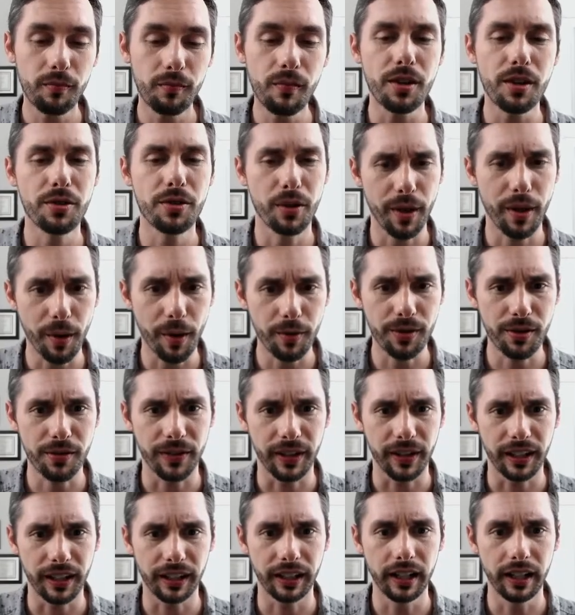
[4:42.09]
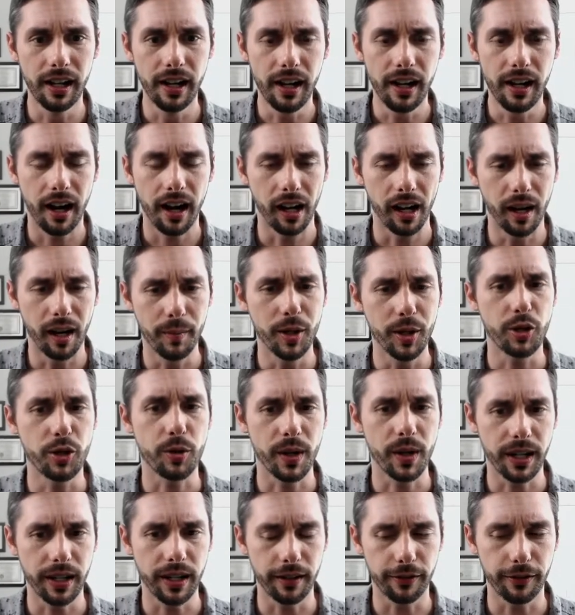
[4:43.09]
So that was very
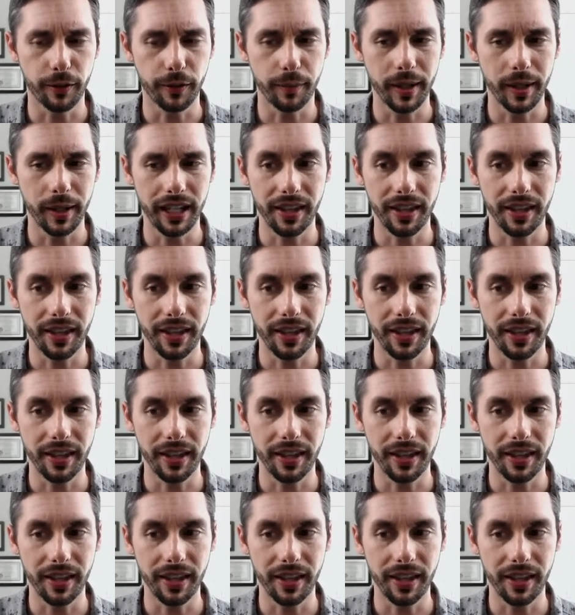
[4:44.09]
intriguing for me,